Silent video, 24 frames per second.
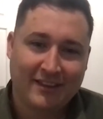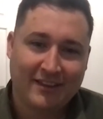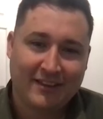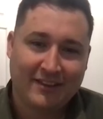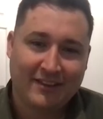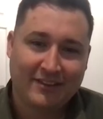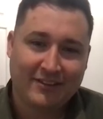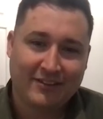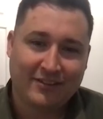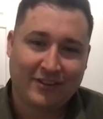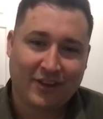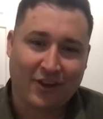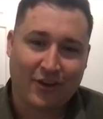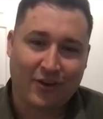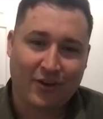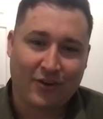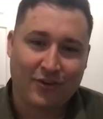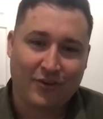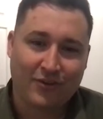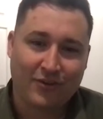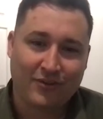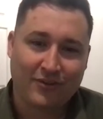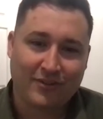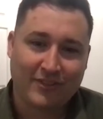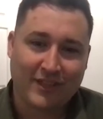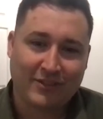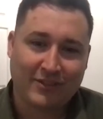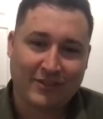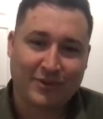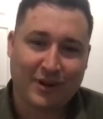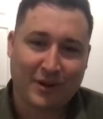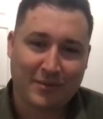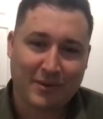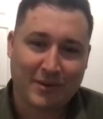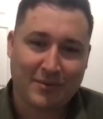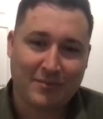So that's
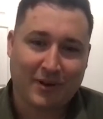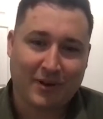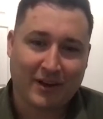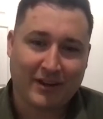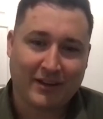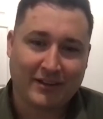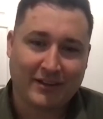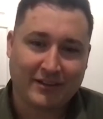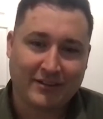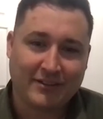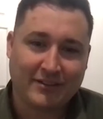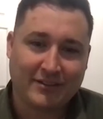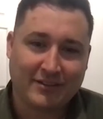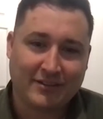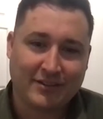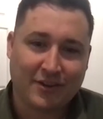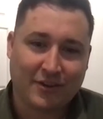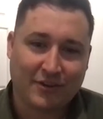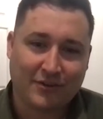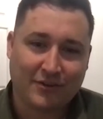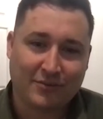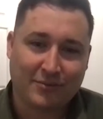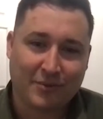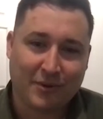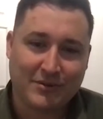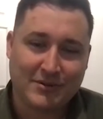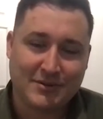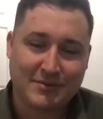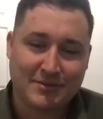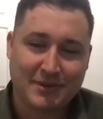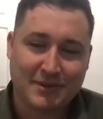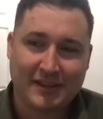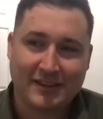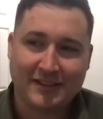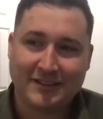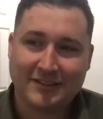what I mean by God spoke to
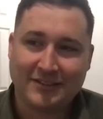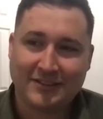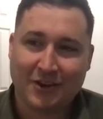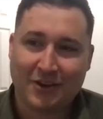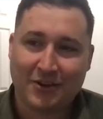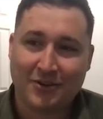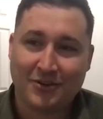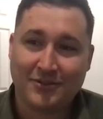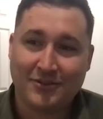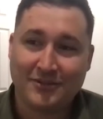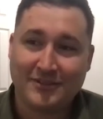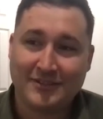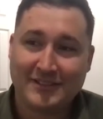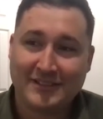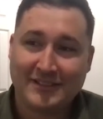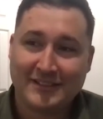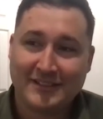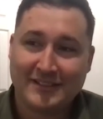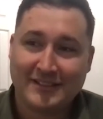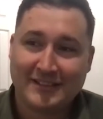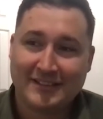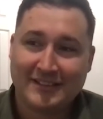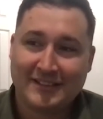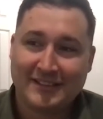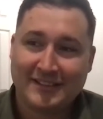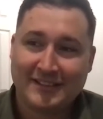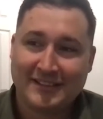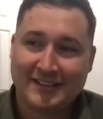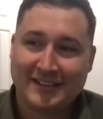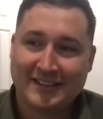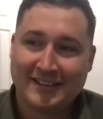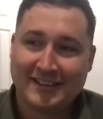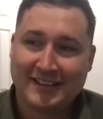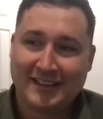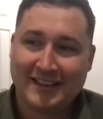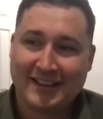me. So
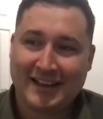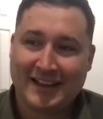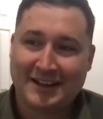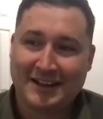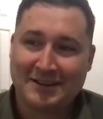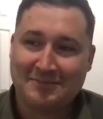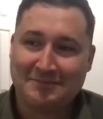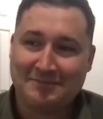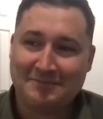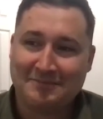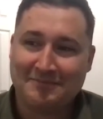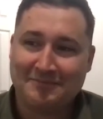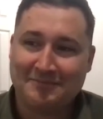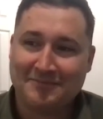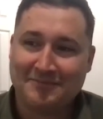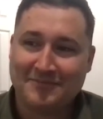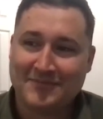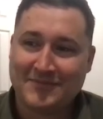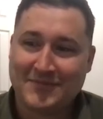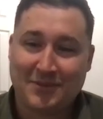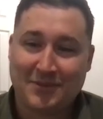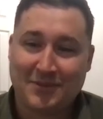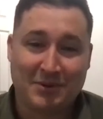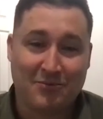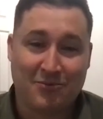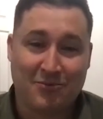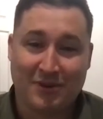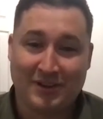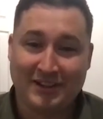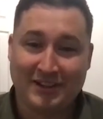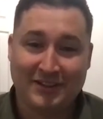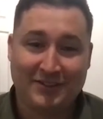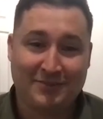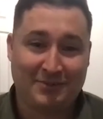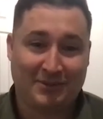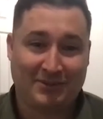to be
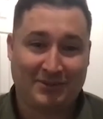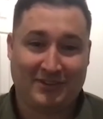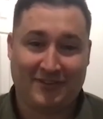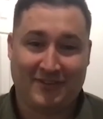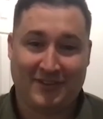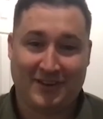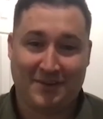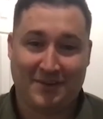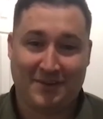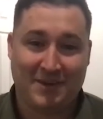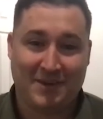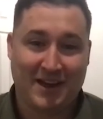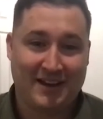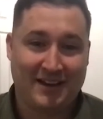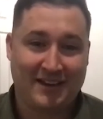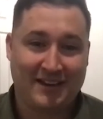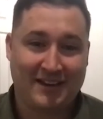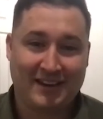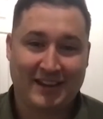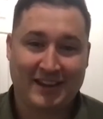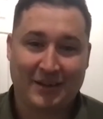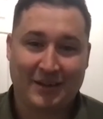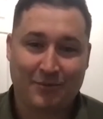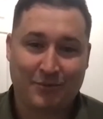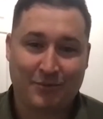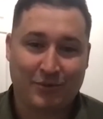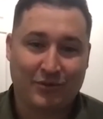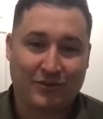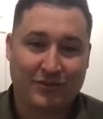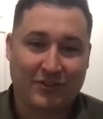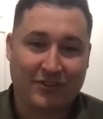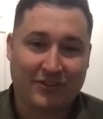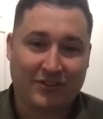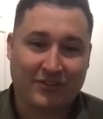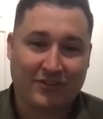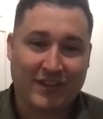really specific about it, it was
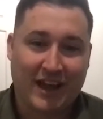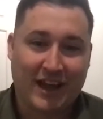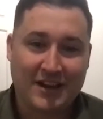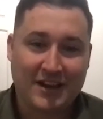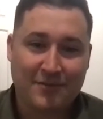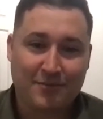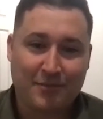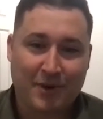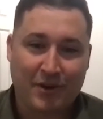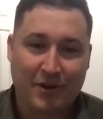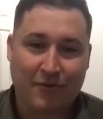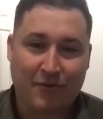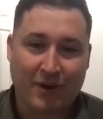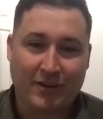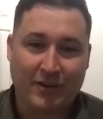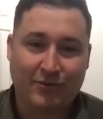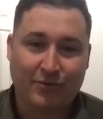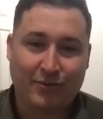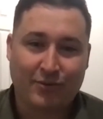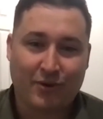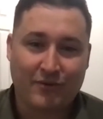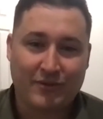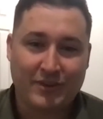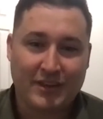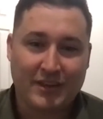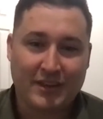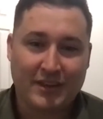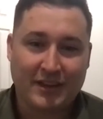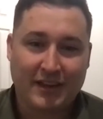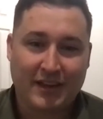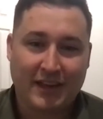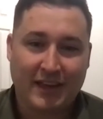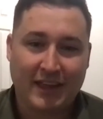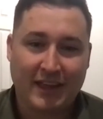the start of my grade 12 year.